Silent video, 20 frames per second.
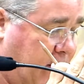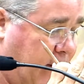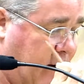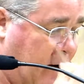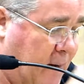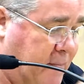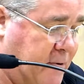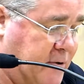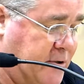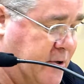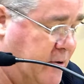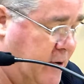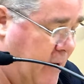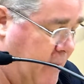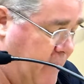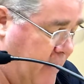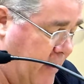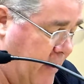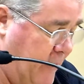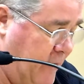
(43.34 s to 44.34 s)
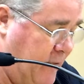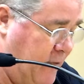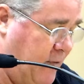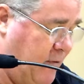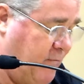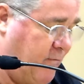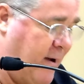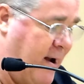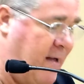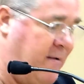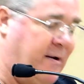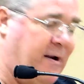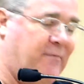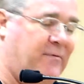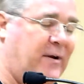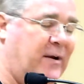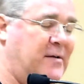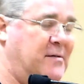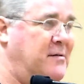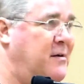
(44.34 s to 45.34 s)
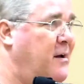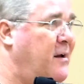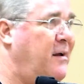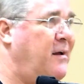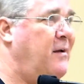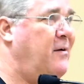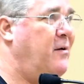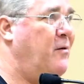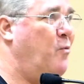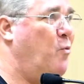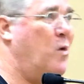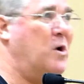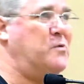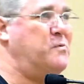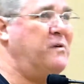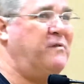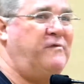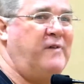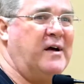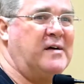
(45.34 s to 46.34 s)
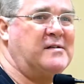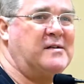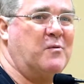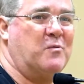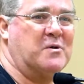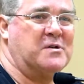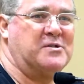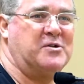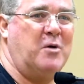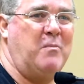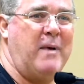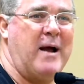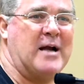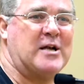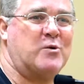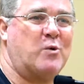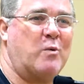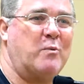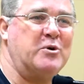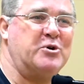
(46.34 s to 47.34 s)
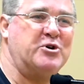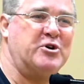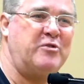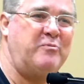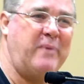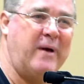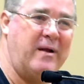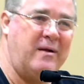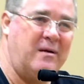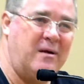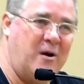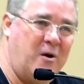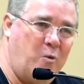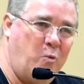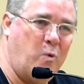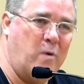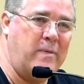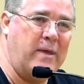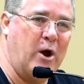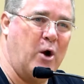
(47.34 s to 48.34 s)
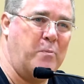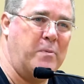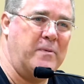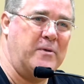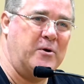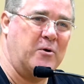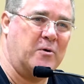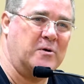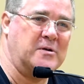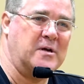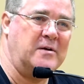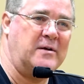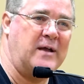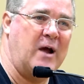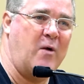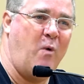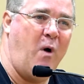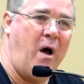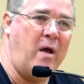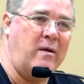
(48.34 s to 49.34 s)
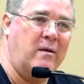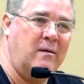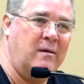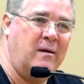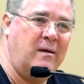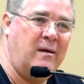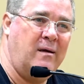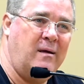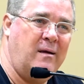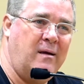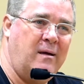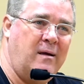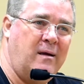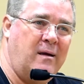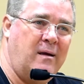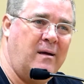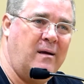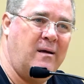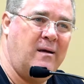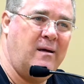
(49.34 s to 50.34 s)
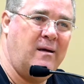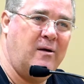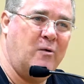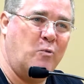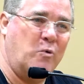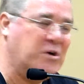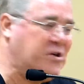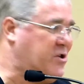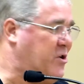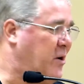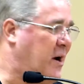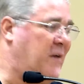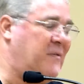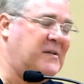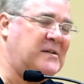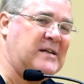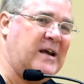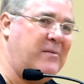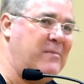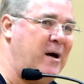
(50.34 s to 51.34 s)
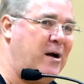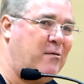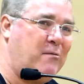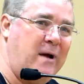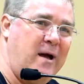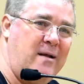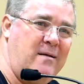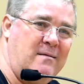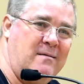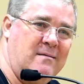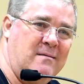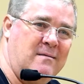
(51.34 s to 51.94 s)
opportunity, but the reality of it is, once we fix it, we're still back to where we should have been when they opened the doors on day one. We're still getting the same amount of rent,